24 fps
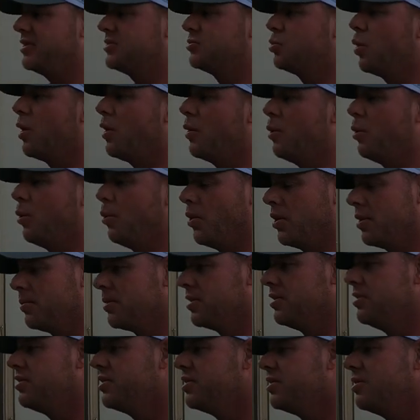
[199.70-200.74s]
it's what, what I'm
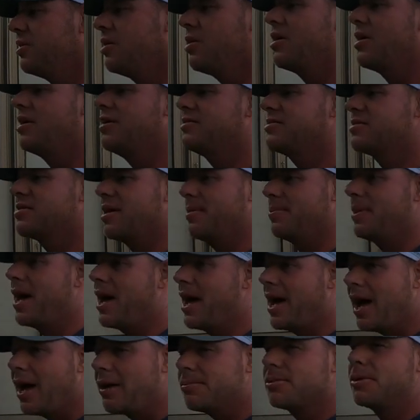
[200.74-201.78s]
gonna do. I'm
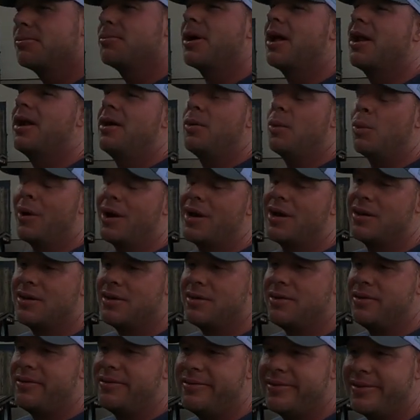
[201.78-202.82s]
not happy about it. I
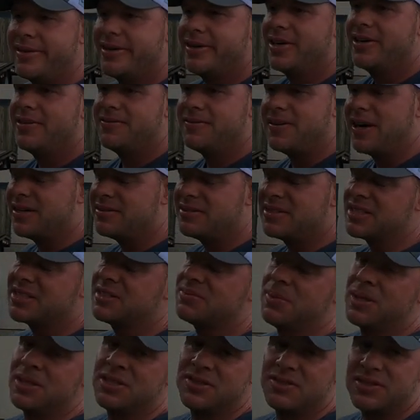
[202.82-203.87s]
waited five,
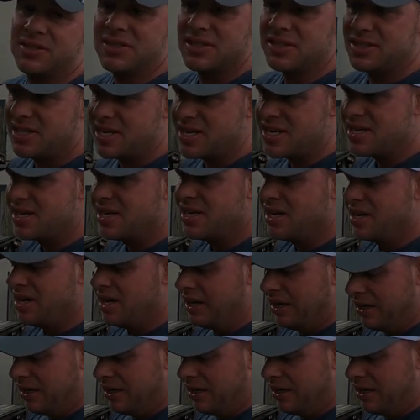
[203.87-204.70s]
six months for this thing.